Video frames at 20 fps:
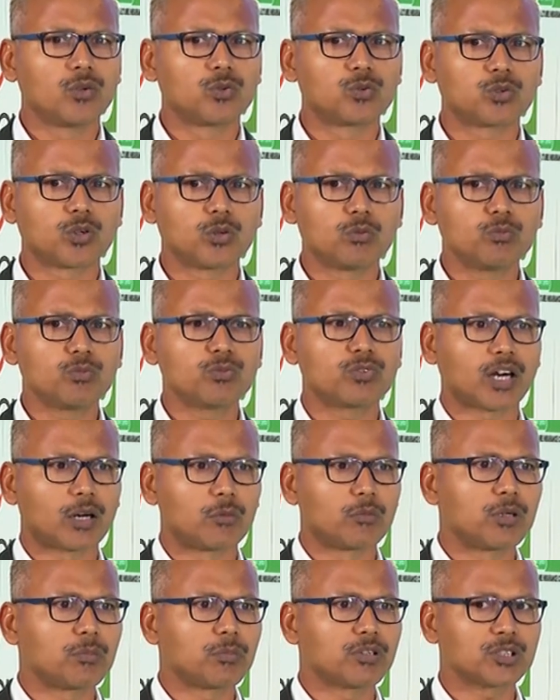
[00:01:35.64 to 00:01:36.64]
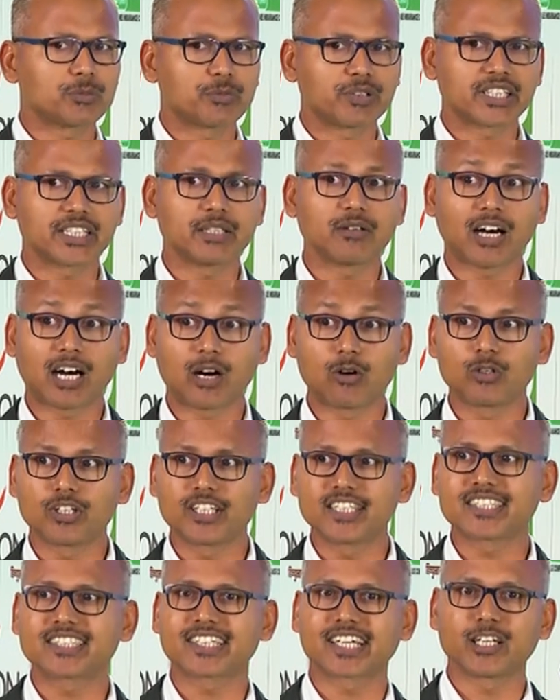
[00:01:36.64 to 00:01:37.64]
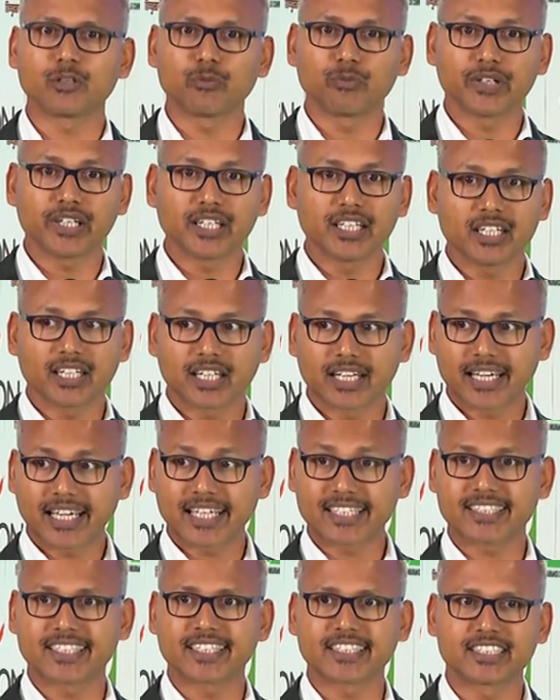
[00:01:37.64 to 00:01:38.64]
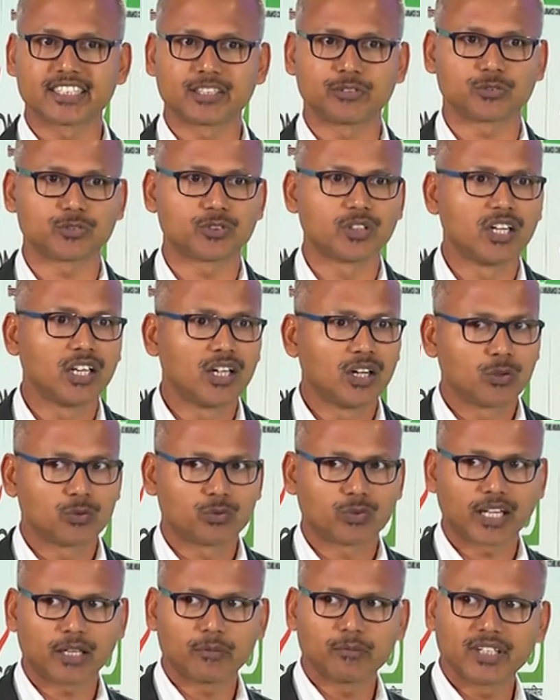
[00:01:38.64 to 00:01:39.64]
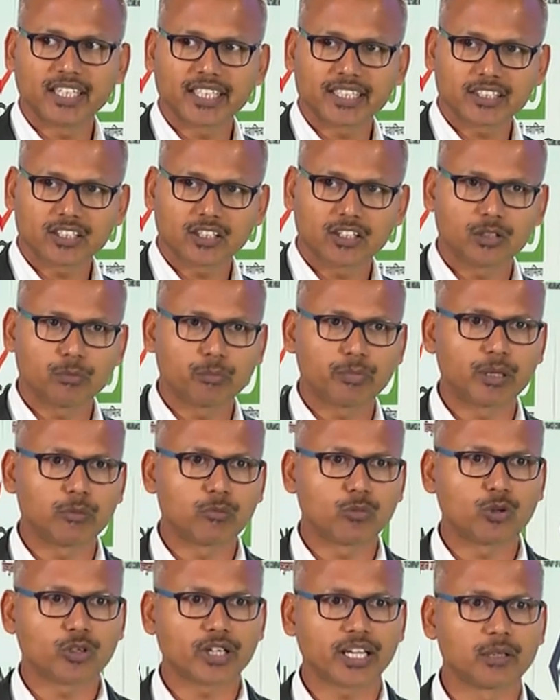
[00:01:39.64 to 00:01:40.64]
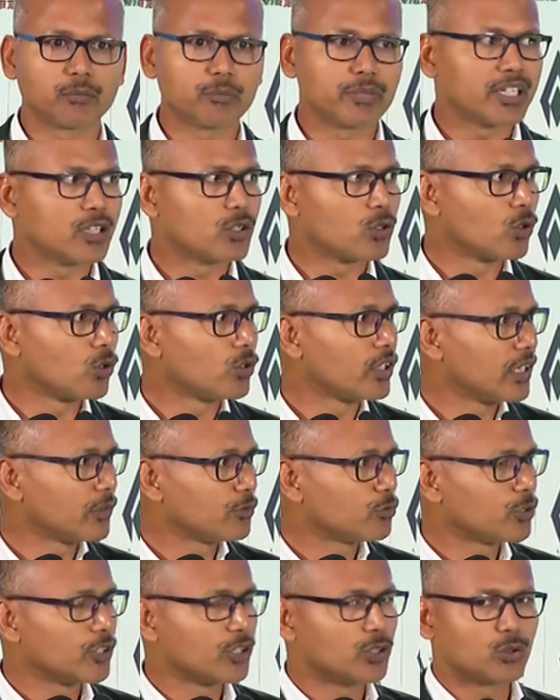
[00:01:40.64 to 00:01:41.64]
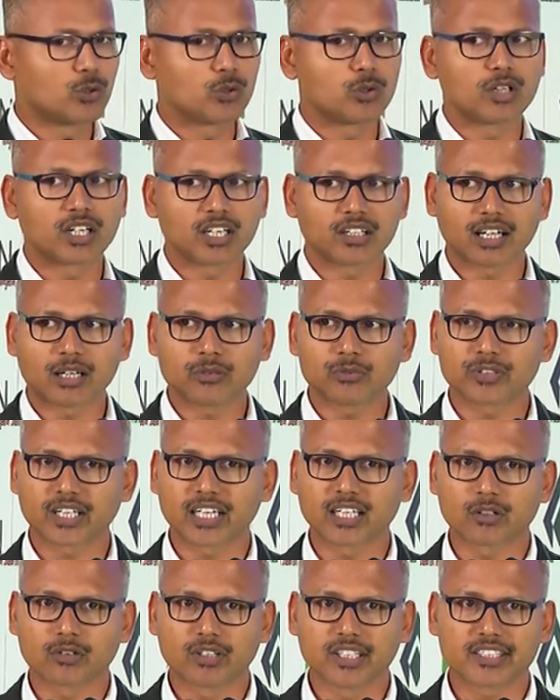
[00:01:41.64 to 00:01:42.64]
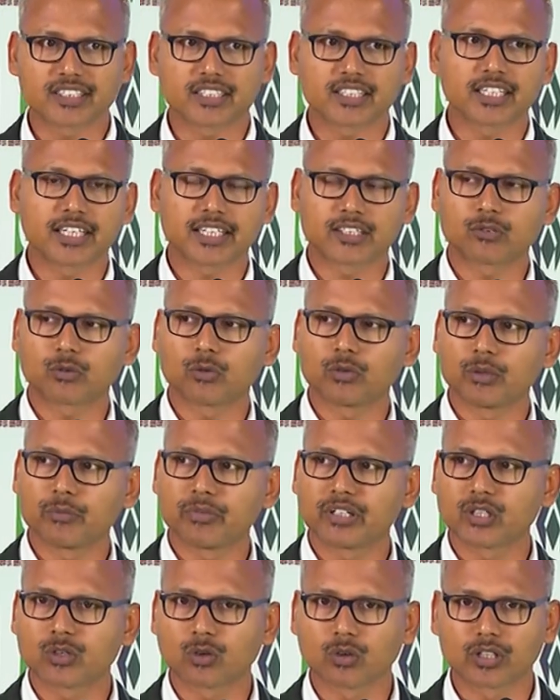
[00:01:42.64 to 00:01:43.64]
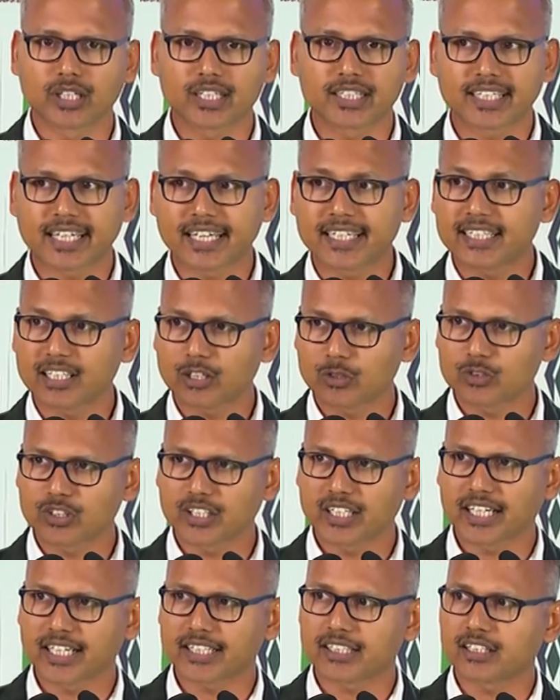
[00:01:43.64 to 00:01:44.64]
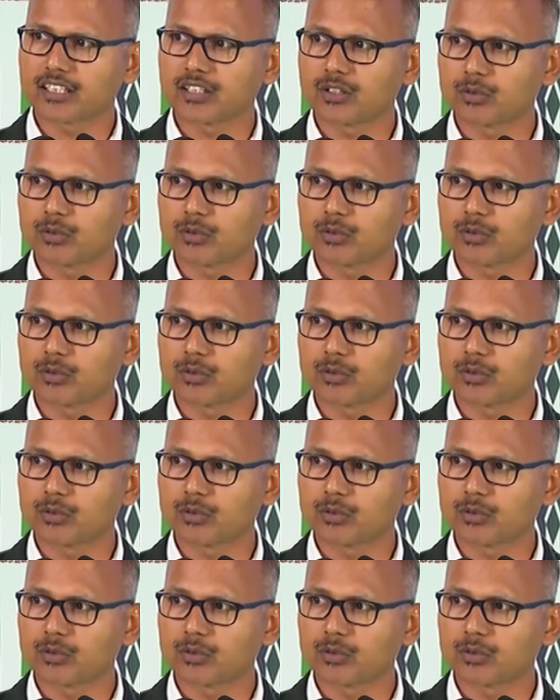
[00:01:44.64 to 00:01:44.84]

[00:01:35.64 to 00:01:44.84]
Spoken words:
from farmer perspective, how this can be attractive? 5 lakh ton of bamboo can be grown, if we do a rough calculation, that will be grown in 10,000 hectare